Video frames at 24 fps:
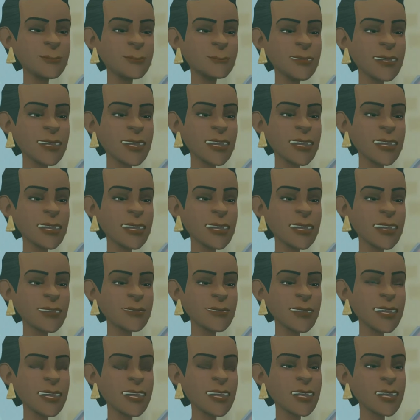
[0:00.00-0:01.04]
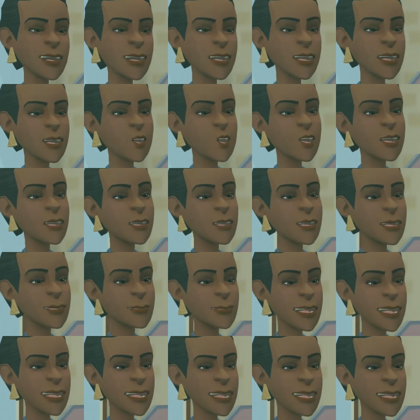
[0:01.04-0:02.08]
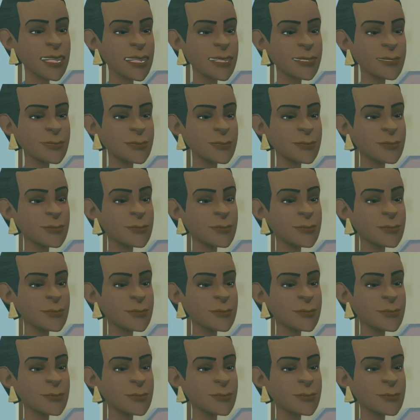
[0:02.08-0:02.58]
Please give me a ticket to Kandy, please.